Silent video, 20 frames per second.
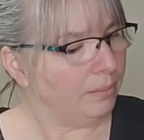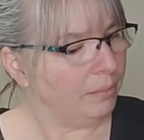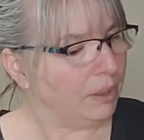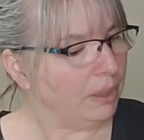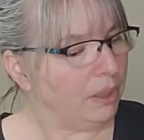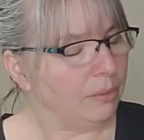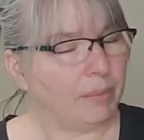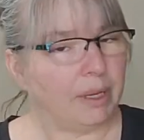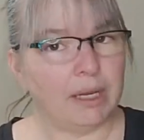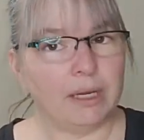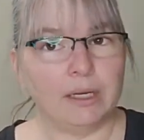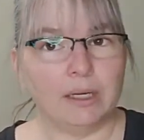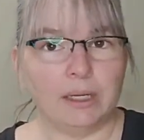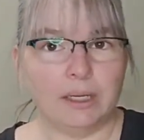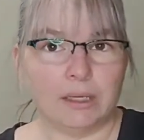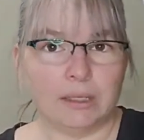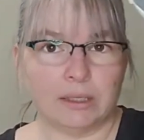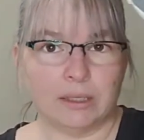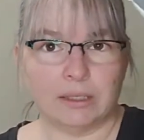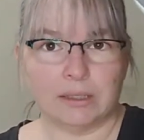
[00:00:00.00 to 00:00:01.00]
But they're made in
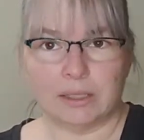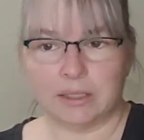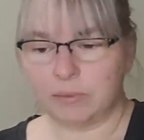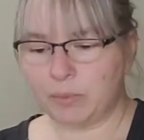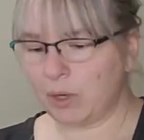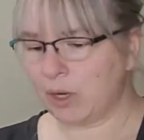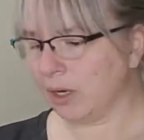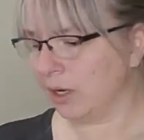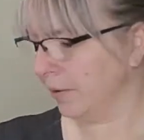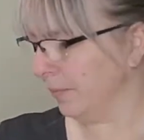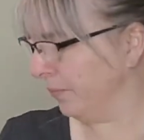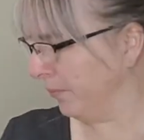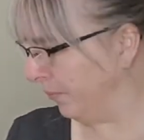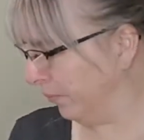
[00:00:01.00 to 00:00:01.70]
Italy. It says Prada.